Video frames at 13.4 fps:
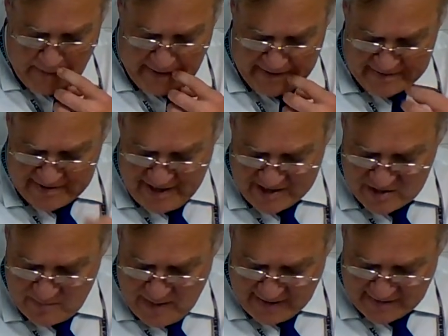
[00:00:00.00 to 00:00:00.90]

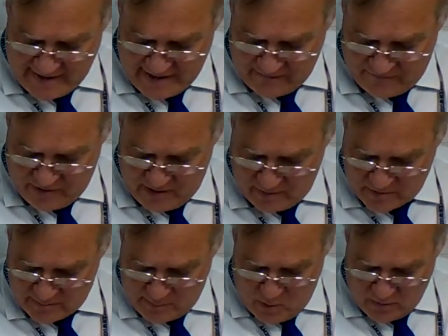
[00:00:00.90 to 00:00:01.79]
Intense magnetic
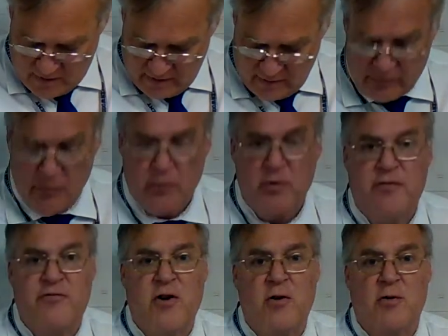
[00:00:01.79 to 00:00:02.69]
fields poking through
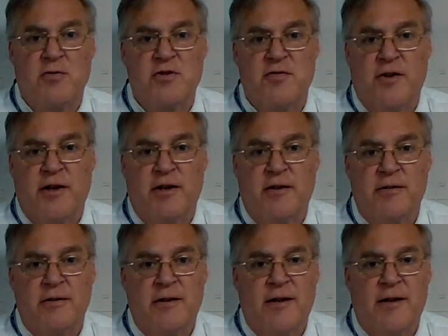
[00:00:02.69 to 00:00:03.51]
the photosphere.